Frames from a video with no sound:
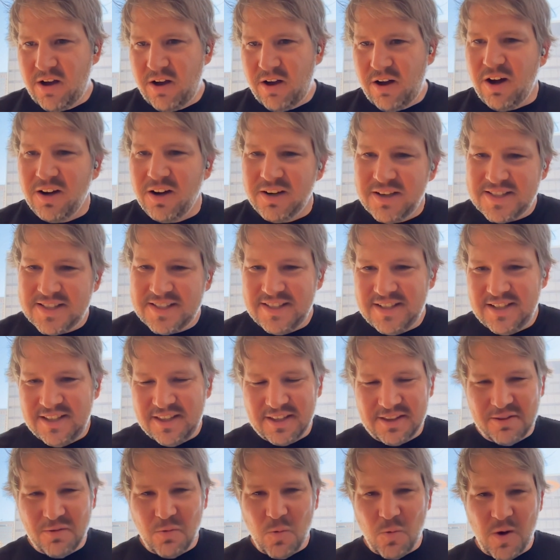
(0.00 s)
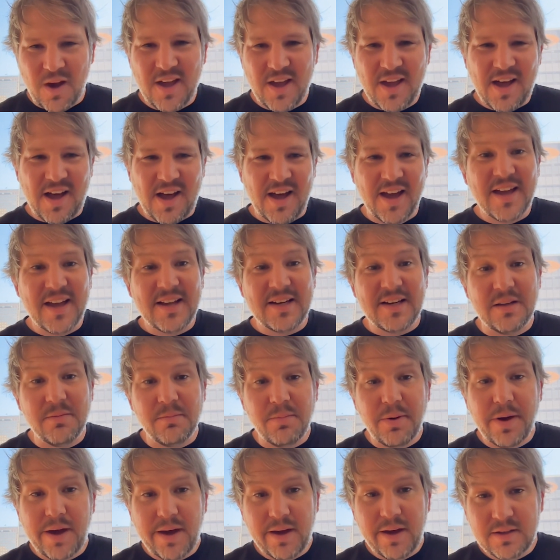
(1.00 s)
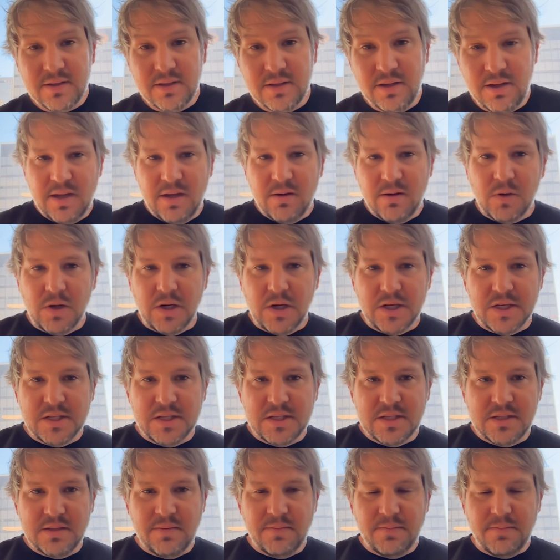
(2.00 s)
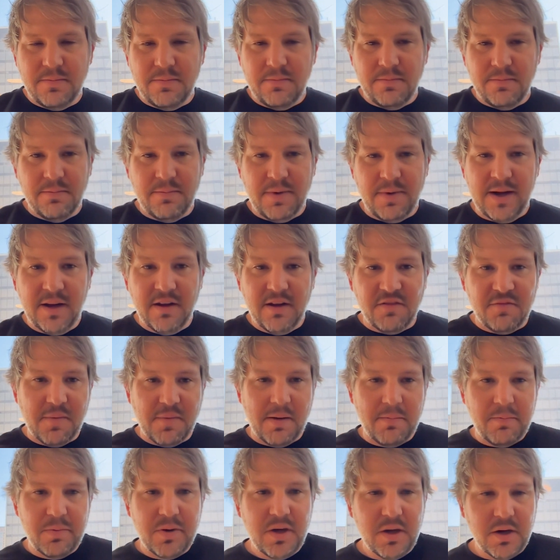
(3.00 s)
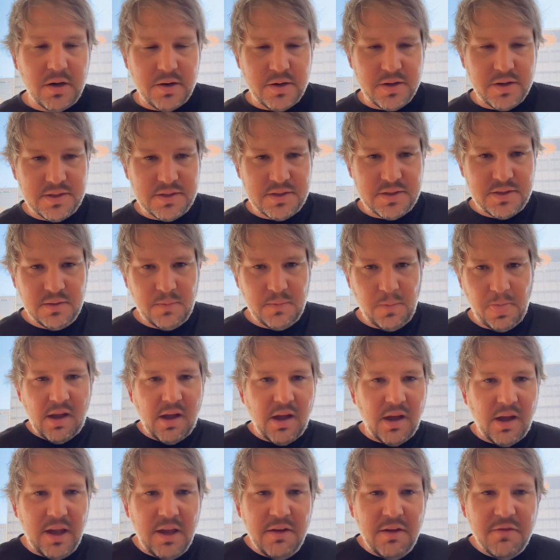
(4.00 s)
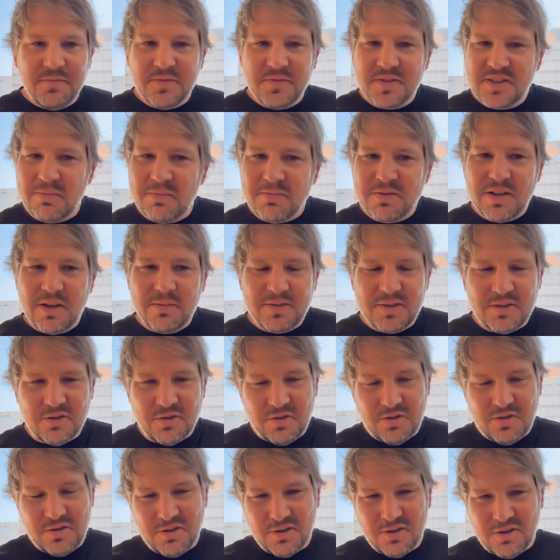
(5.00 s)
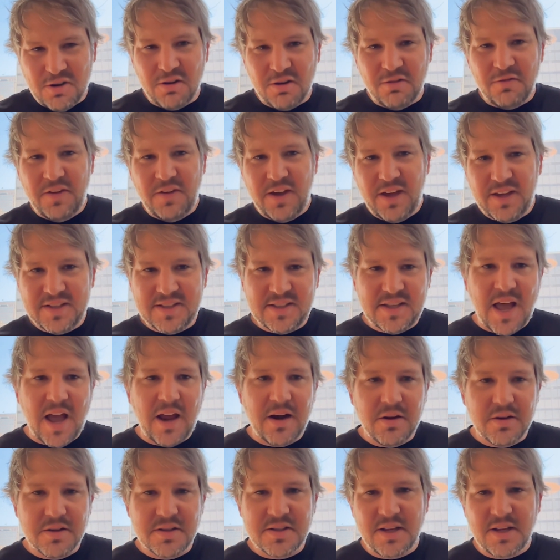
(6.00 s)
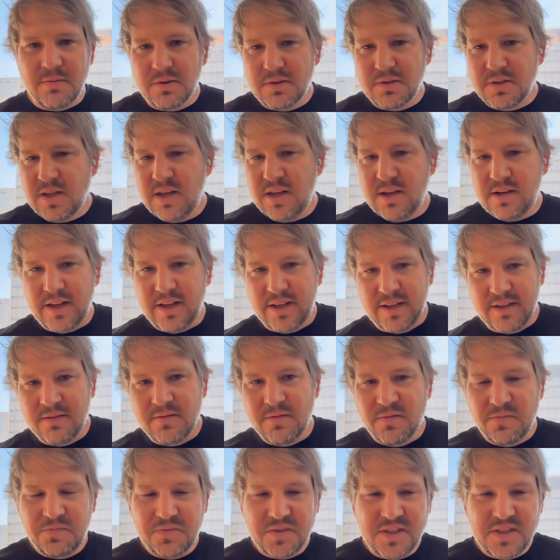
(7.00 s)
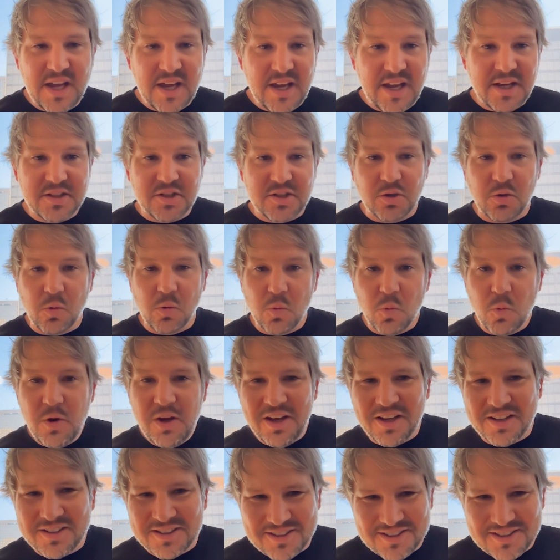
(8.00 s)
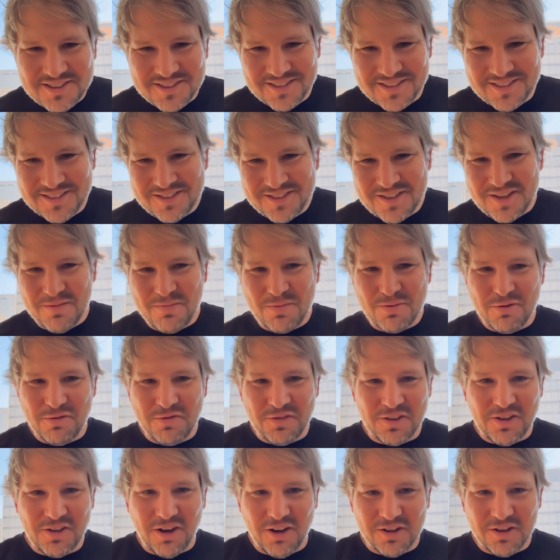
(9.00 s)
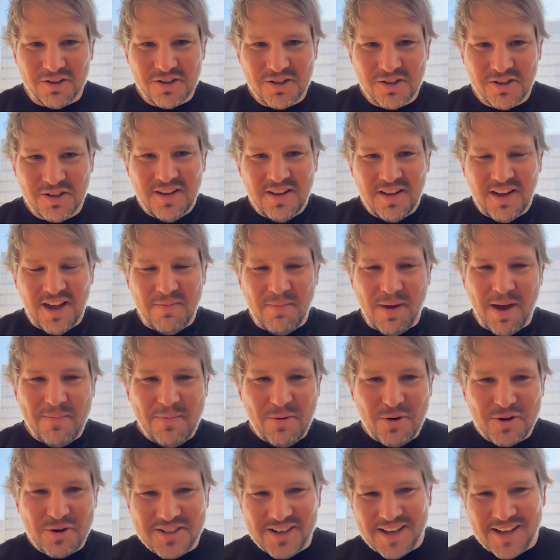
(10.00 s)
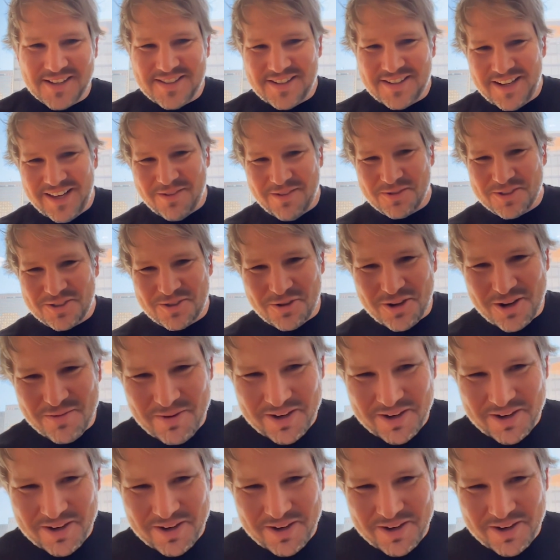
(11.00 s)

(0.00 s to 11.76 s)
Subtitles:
honestly, like the way I had impact was many of my peers, even sometimes to convey status, they would take like days or weeks to approve a launch. And my personal SLA was 30